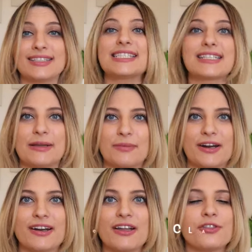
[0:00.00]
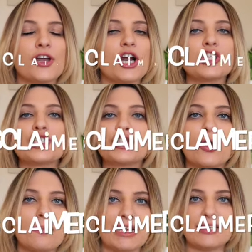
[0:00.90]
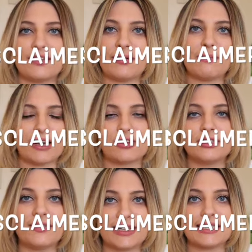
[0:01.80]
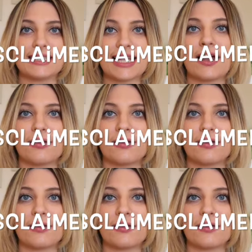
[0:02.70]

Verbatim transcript: Disclaimer, there are so many different medical devices